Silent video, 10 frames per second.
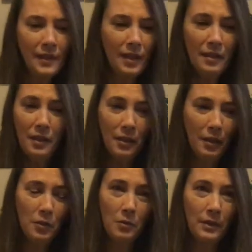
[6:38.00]
And
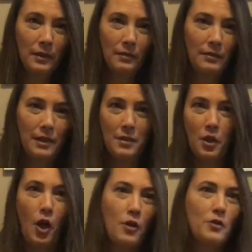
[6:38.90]
when these
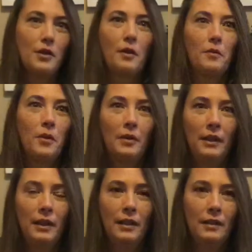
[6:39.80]
carts start
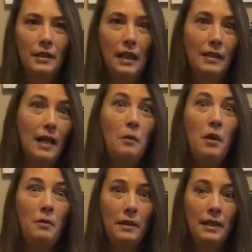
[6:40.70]
rolling in and the kids, I
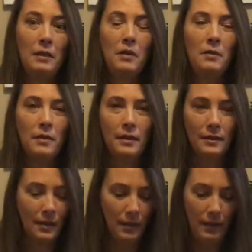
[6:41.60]
want one.
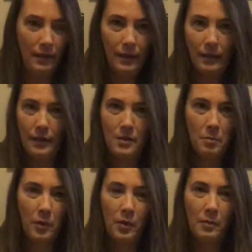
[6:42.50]
They
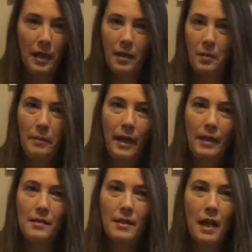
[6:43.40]
just pull them out of their
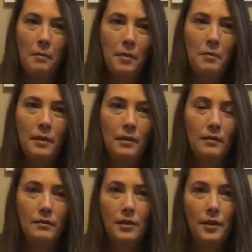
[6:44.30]
bag, snap them,
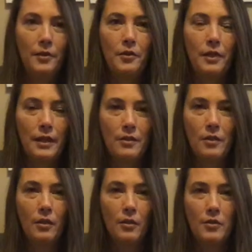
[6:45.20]
and your kids
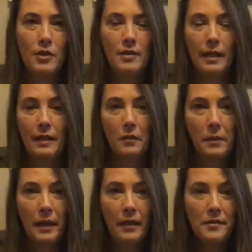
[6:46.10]
are glowing just like
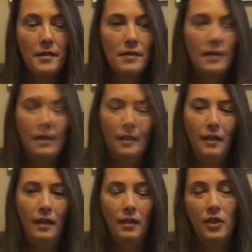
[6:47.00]
everybody else's.
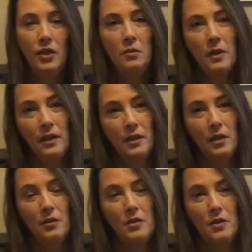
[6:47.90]
And a cute way to
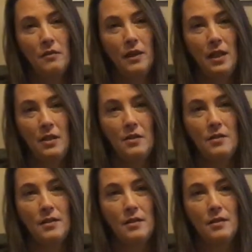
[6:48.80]
do the
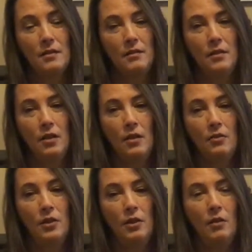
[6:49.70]
souvenirs is,
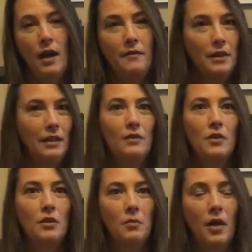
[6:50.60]
you don't have to give it
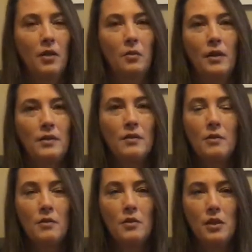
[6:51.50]
to them all at once as
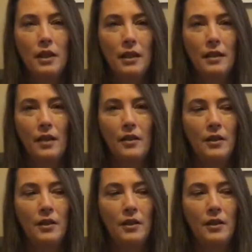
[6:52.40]
soon as you get there.